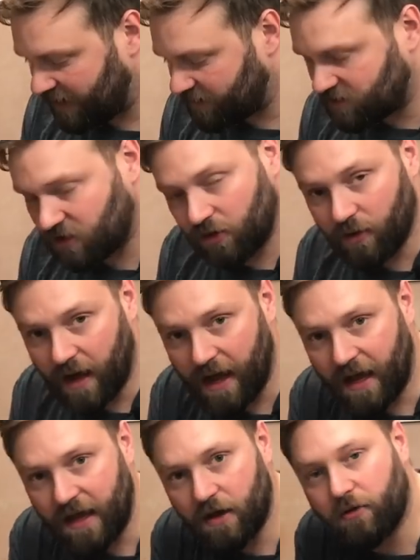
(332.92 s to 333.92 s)
into
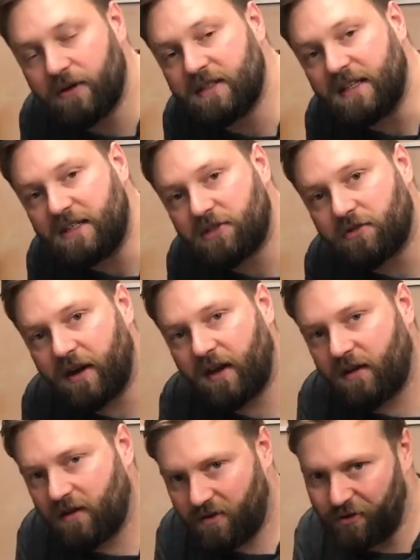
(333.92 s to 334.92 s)
a grizzly
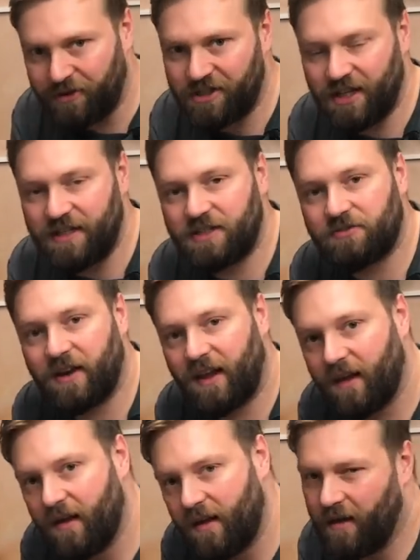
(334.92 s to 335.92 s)
string or a
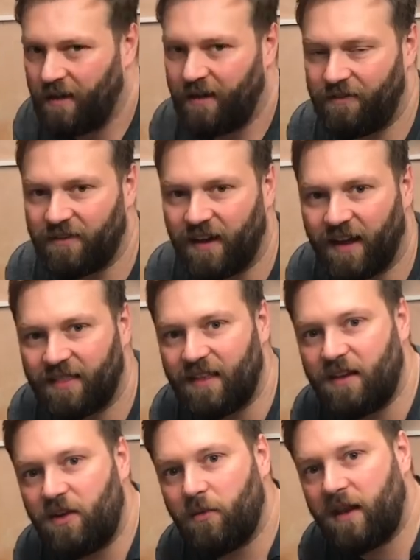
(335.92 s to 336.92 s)
G-string, if you like the
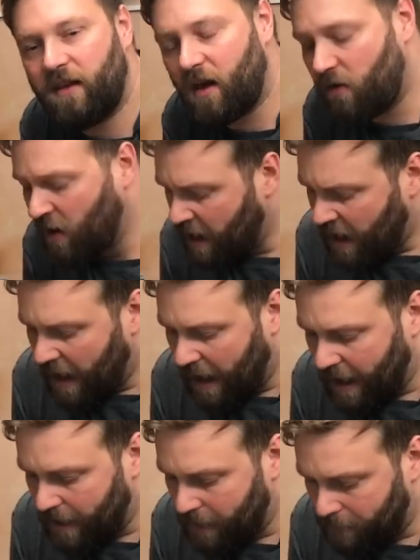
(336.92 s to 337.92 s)
innuendo.
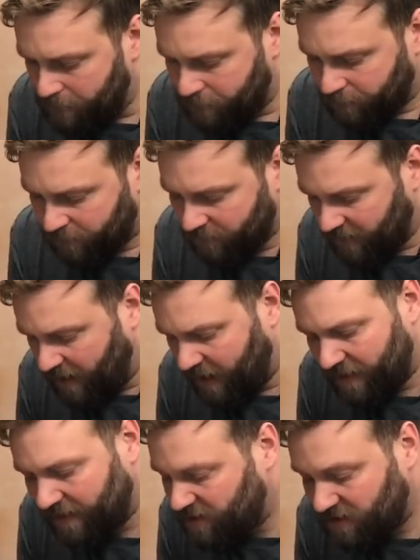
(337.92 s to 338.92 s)

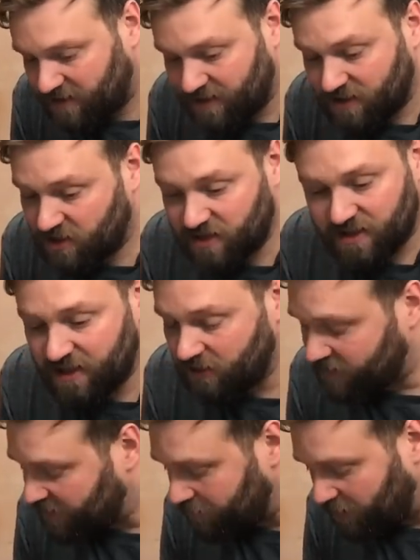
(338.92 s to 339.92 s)
Yeah, that's just a
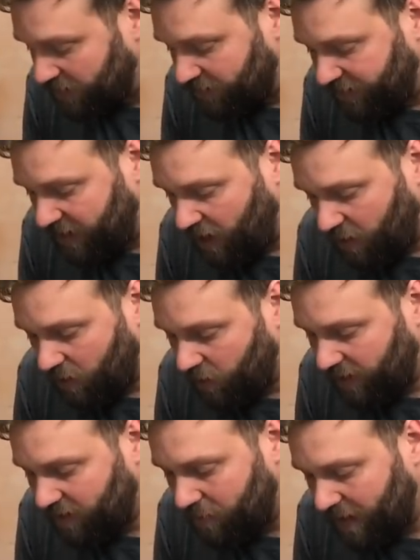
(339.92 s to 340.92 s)
little simple little video I
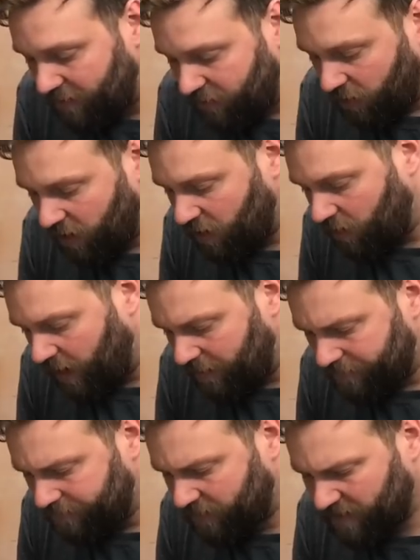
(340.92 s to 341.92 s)
wanted to make for you,
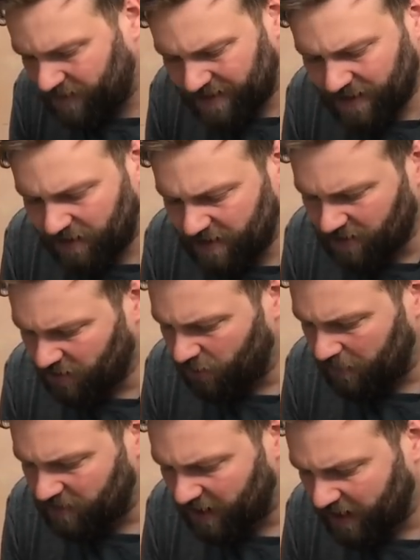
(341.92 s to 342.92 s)
because I sell these on the
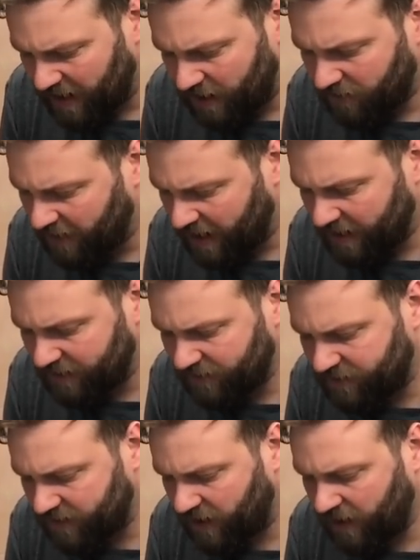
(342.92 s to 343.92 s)
website now,
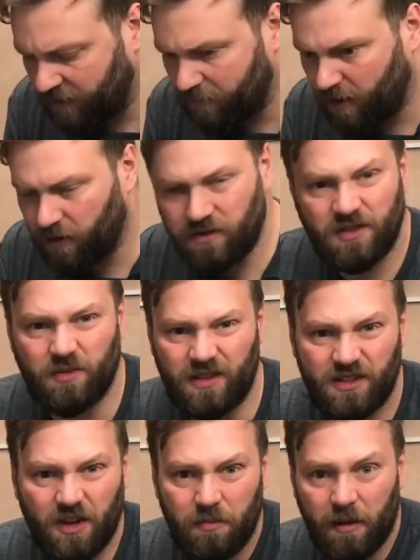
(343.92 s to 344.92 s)
and I just wanted
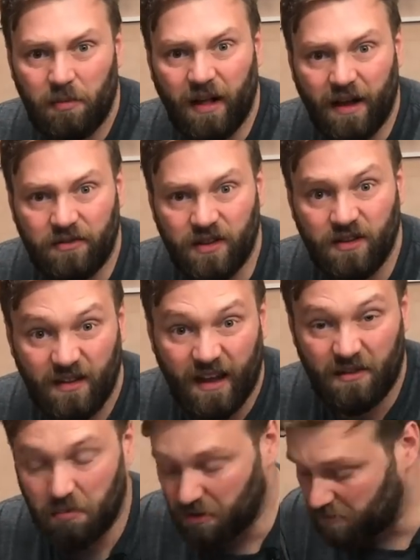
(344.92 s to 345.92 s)
to show people how
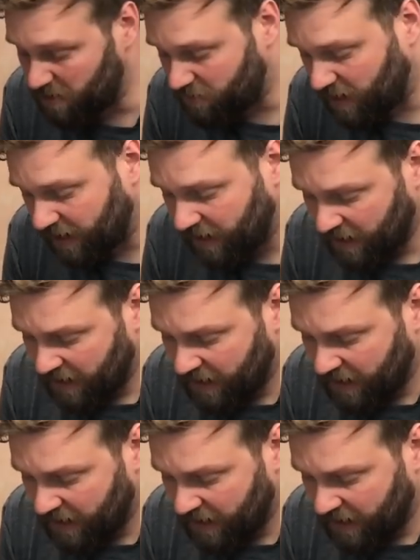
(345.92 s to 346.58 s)
to put them in, really.